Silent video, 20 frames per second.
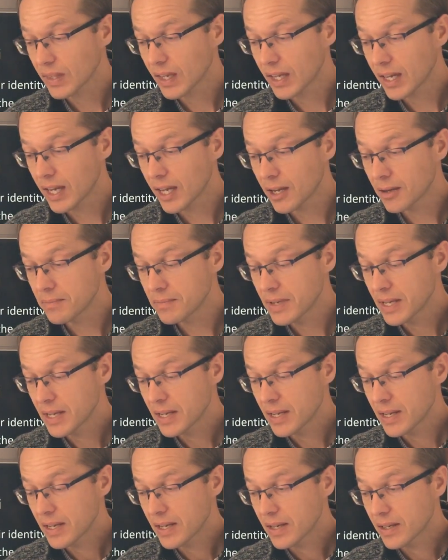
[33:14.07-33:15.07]
Um,
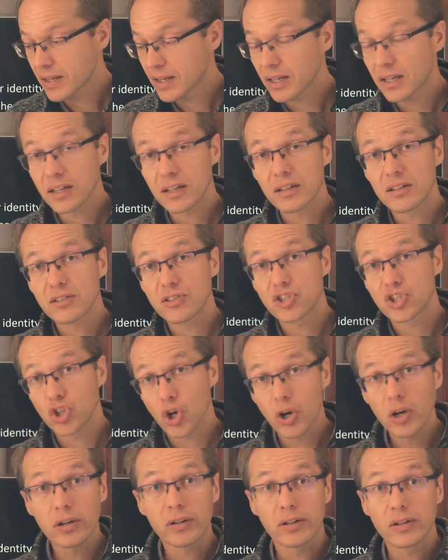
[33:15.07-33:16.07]

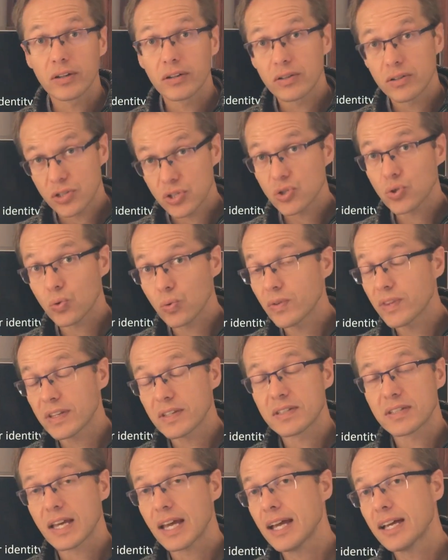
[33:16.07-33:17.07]
John saw
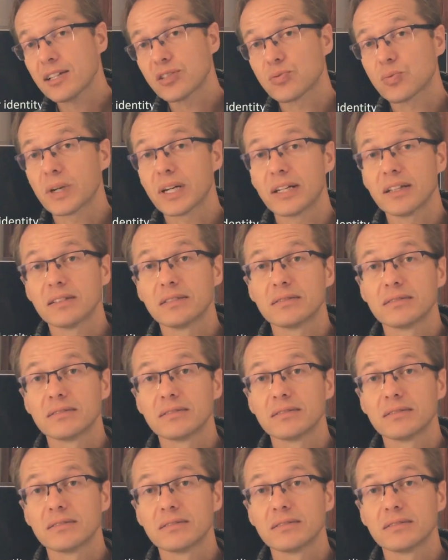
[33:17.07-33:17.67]
this as well.